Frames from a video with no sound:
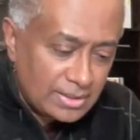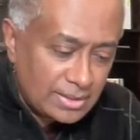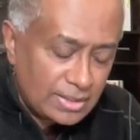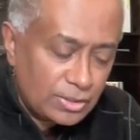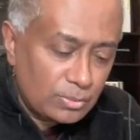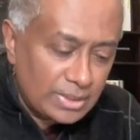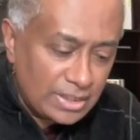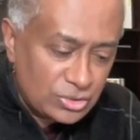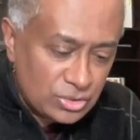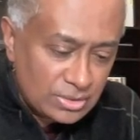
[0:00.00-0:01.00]
a human
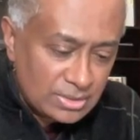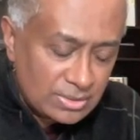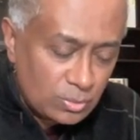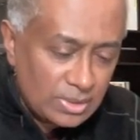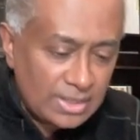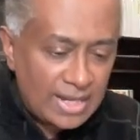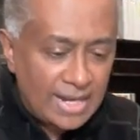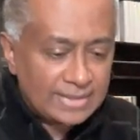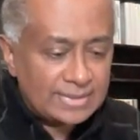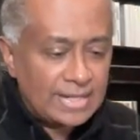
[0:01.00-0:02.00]
agent will
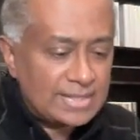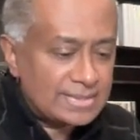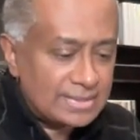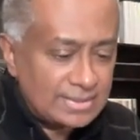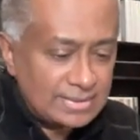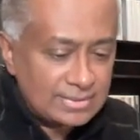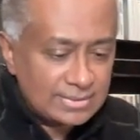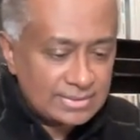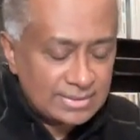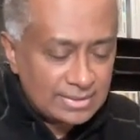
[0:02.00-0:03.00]
act as an
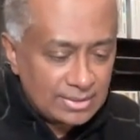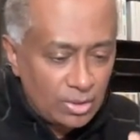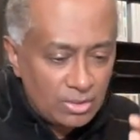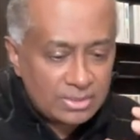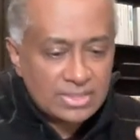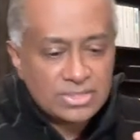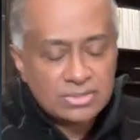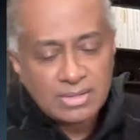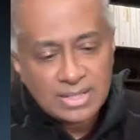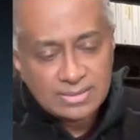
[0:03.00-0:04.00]

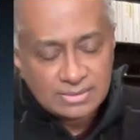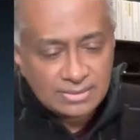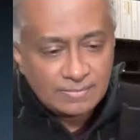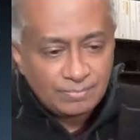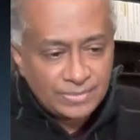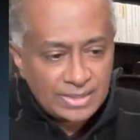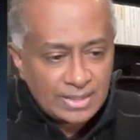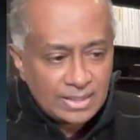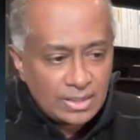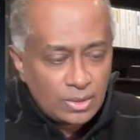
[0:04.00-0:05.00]
orchestrator
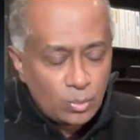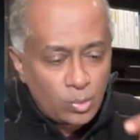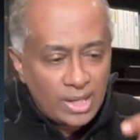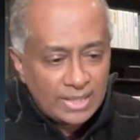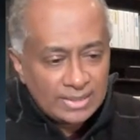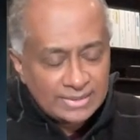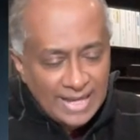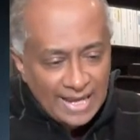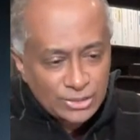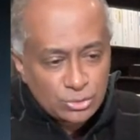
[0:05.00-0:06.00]
while the
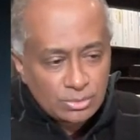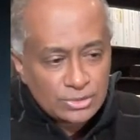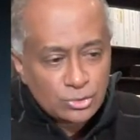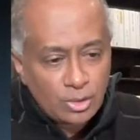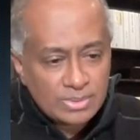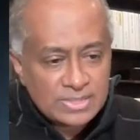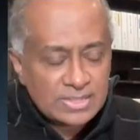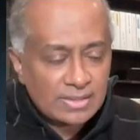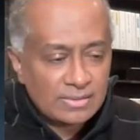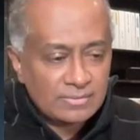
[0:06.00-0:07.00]
actual job
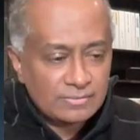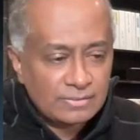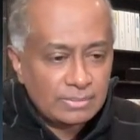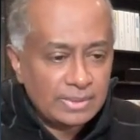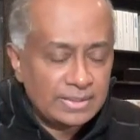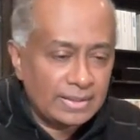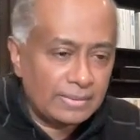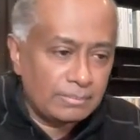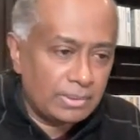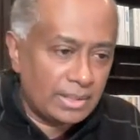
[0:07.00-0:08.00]
itself will be
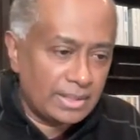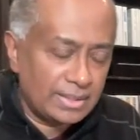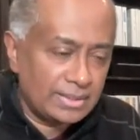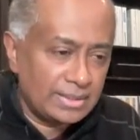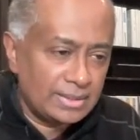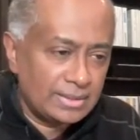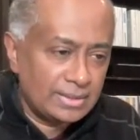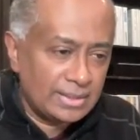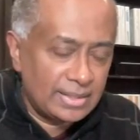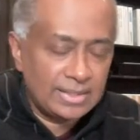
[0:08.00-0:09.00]
done by
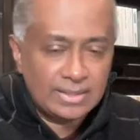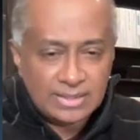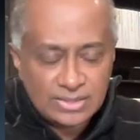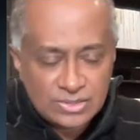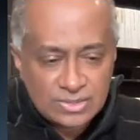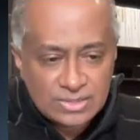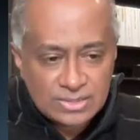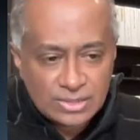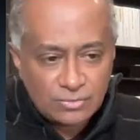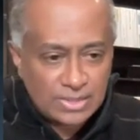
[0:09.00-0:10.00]
AI agents.
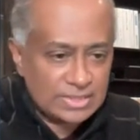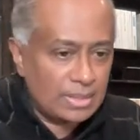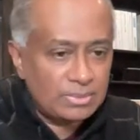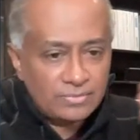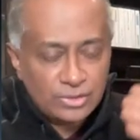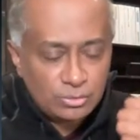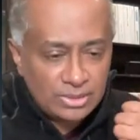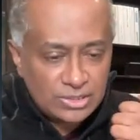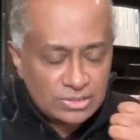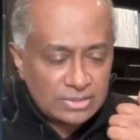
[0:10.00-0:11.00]
For example, if a human
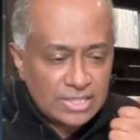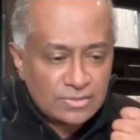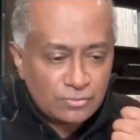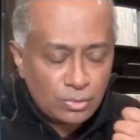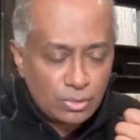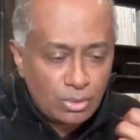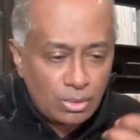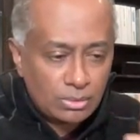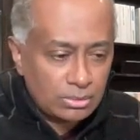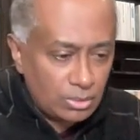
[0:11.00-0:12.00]
agent takes a phone
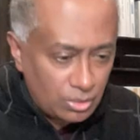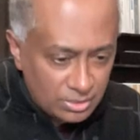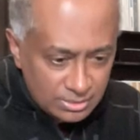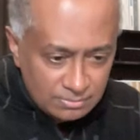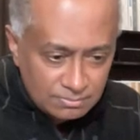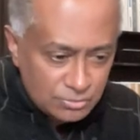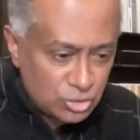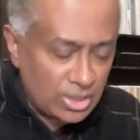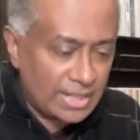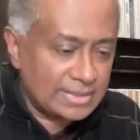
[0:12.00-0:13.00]
call or a
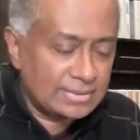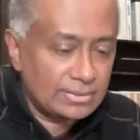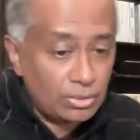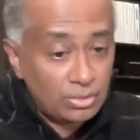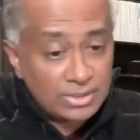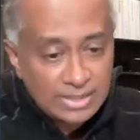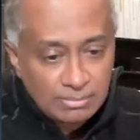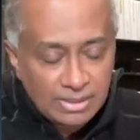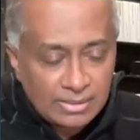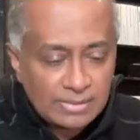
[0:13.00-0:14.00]
chat or an
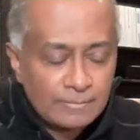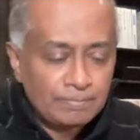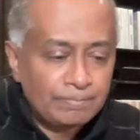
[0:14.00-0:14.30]
email,